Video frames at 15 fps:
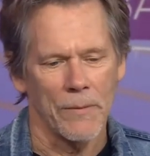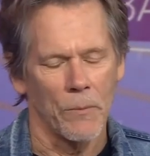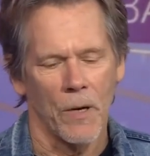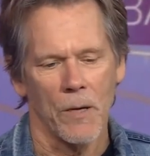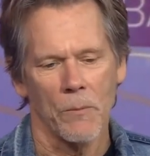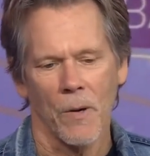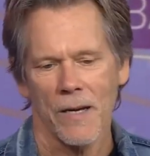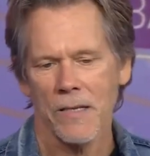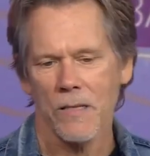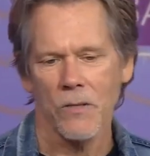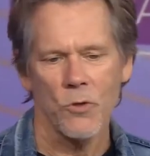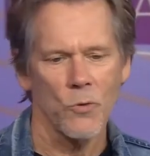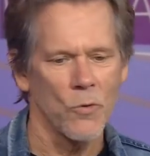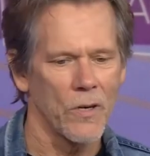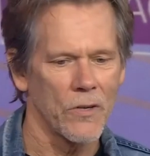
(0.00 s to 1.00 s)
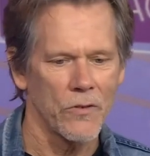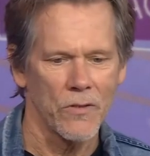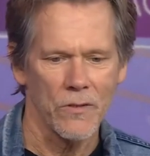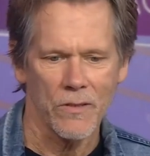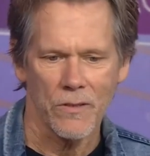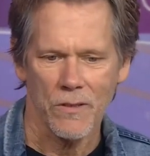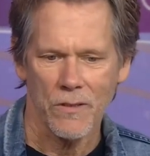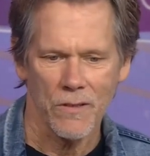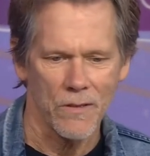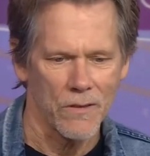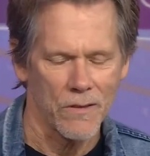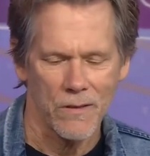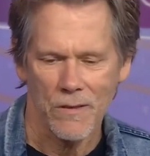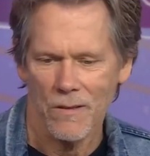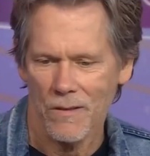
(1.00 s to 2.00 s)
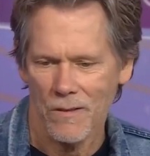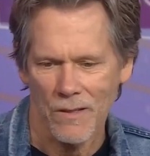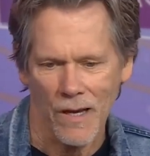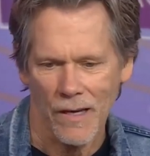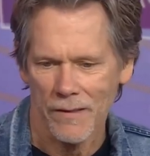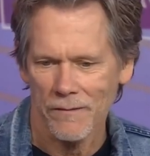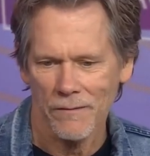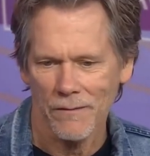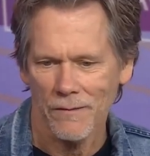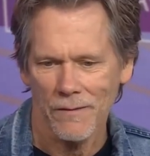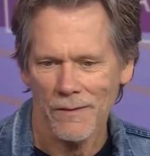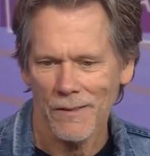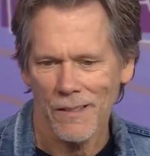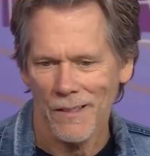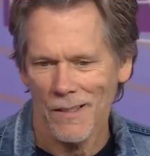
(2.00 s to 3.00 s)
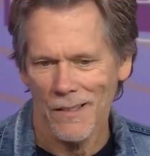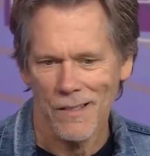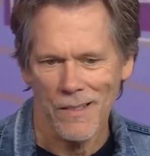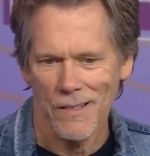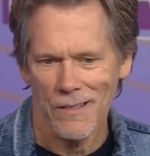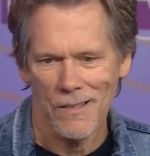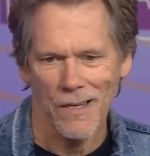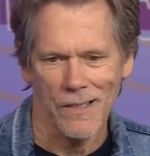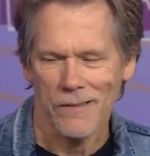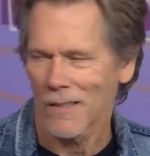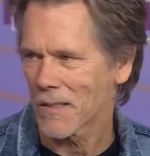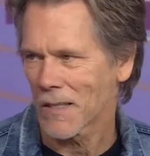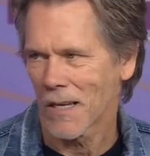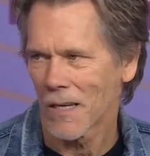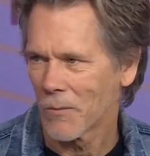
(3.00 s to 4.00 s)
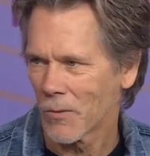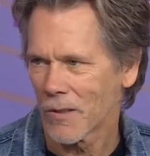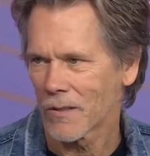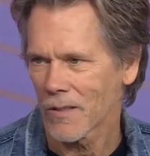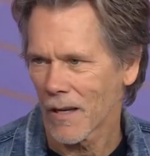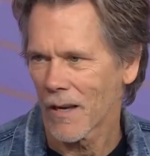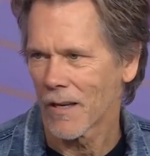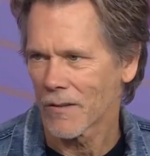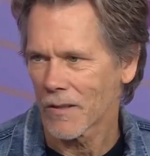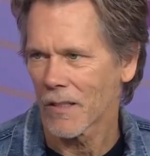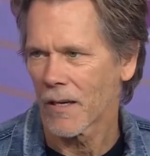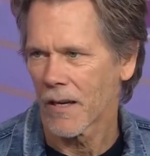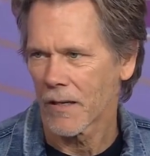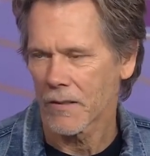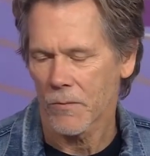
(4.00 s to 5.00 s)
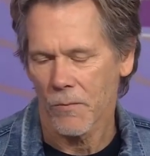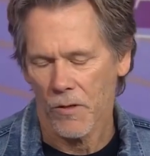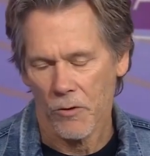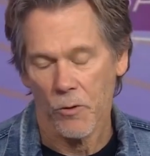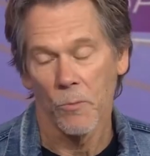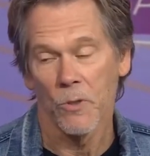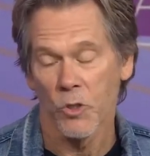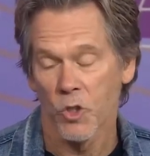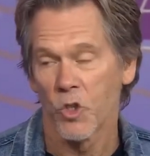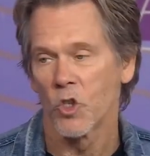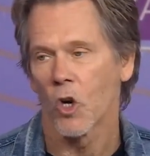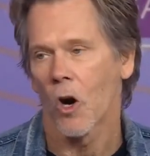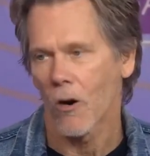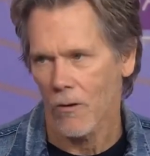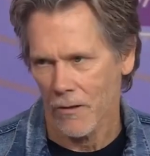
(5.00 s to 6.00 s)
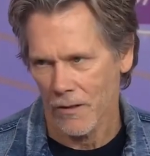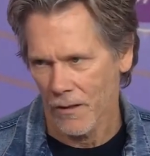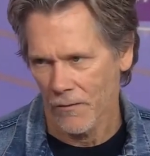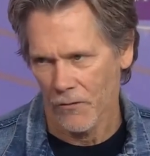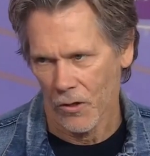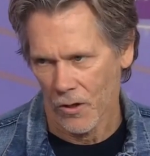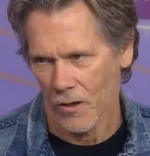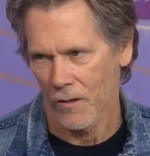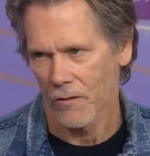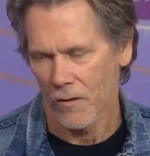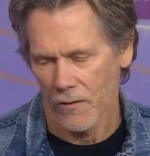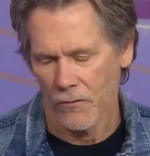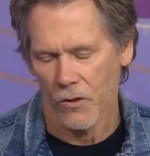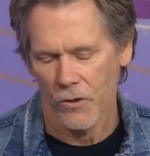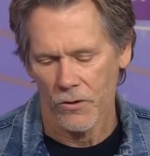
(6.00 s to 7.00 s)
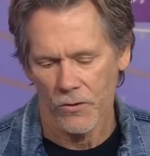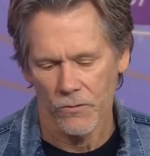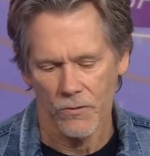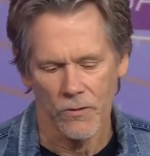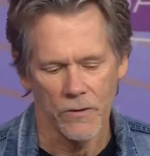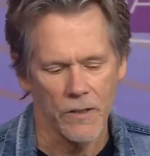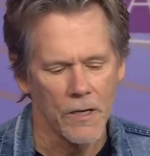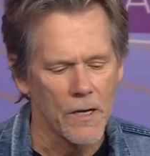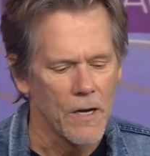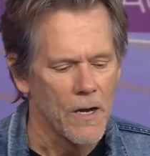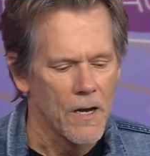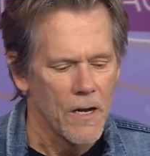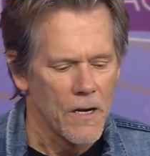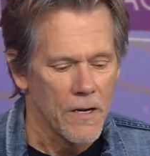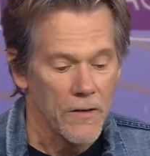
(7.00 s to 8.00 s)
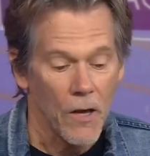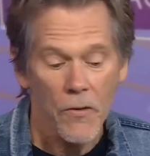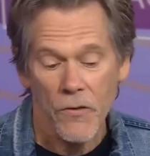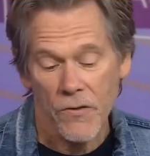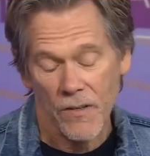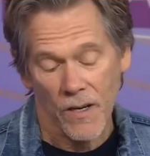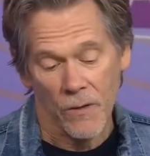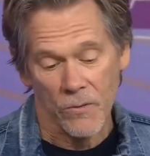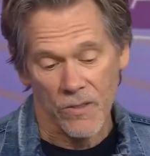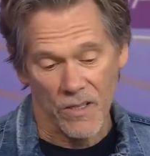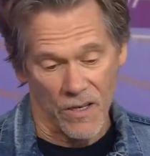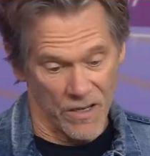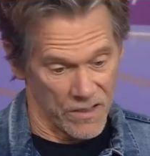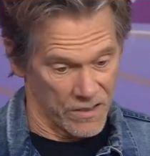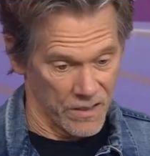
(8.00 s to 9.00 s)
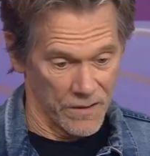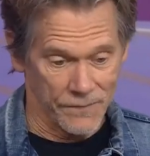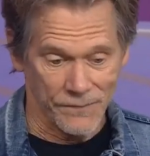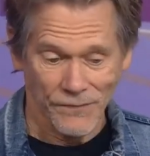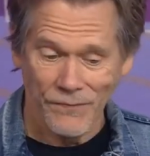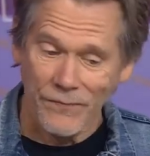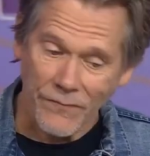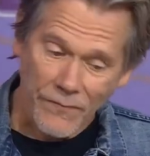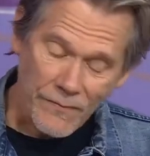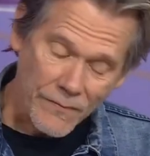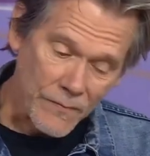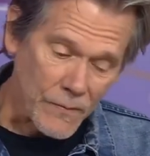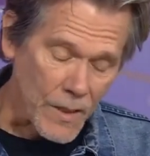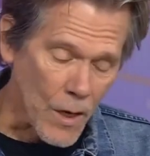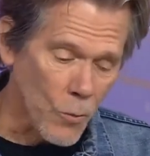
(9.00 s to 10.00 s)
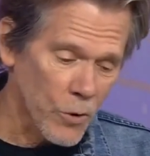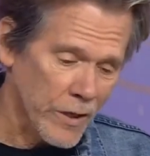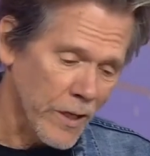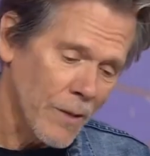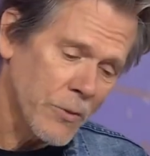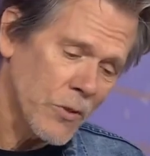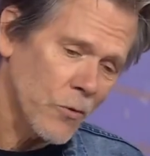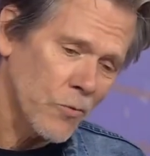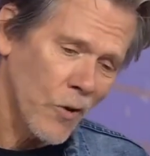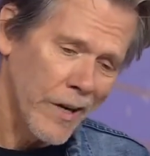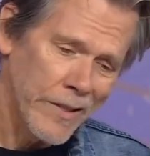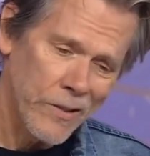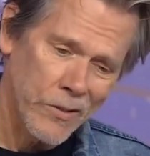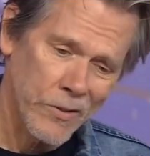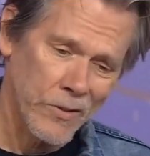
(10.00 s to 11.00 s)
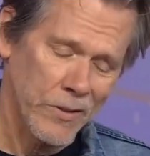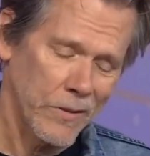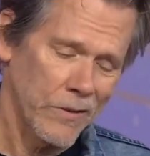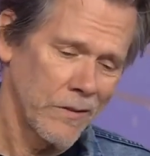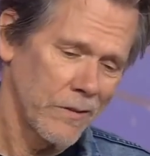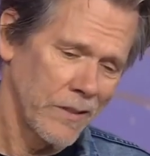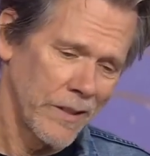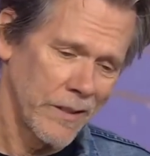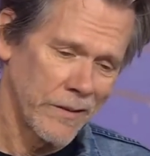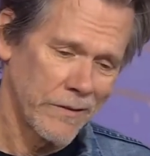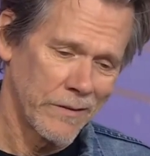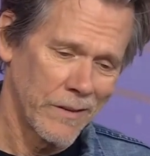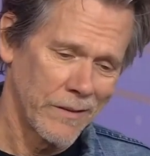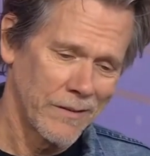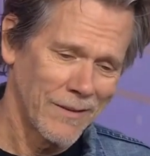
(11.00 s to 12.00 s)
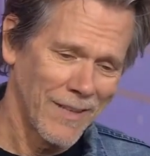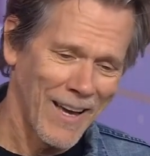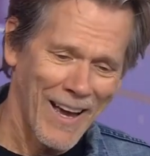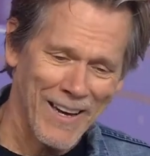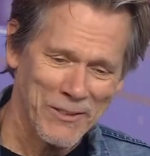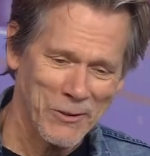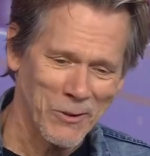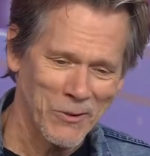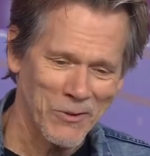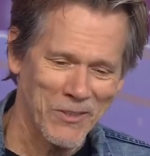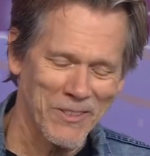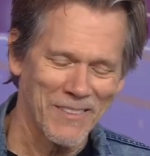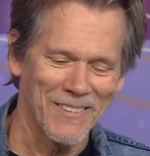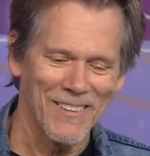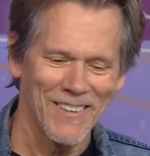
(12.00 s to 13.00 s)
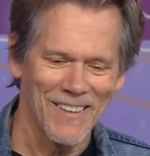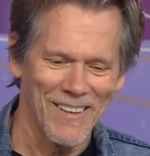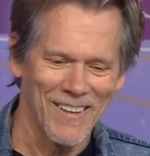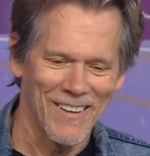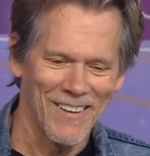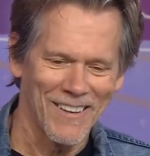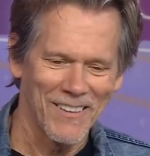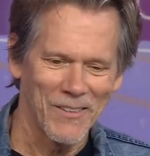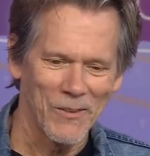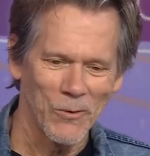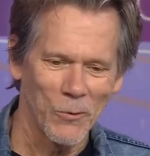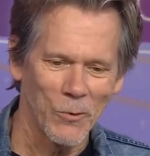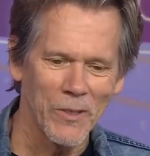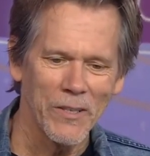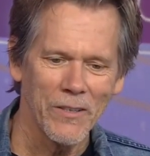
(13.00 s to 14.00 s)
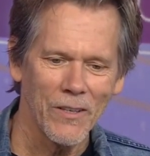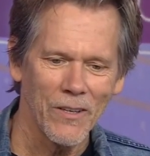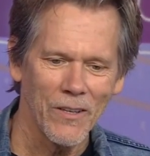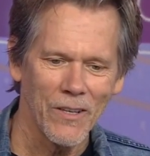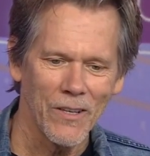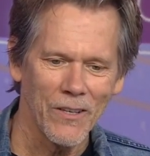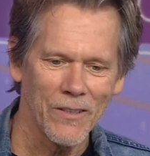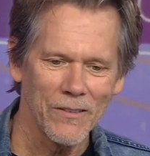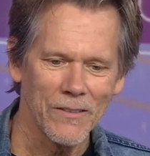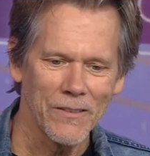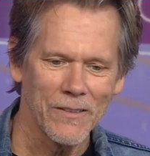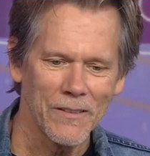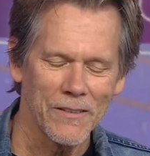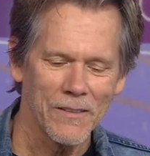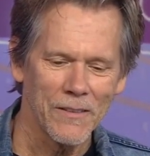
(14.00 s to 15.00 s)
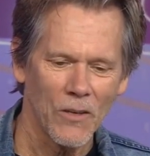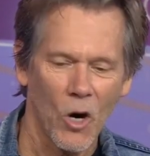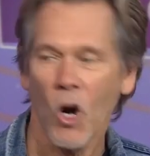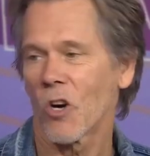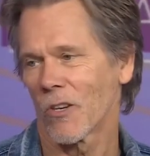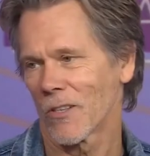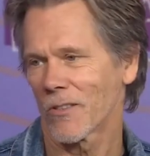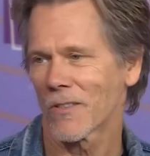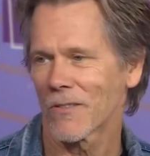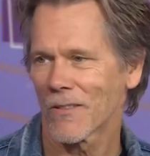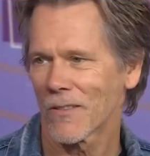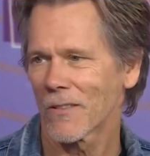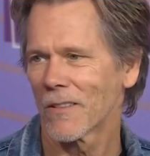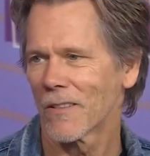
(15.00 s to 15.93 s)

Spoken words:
My situation is not the same as the majority of our union. The other thing I would say is that when it comes to writers and actors, we are artists.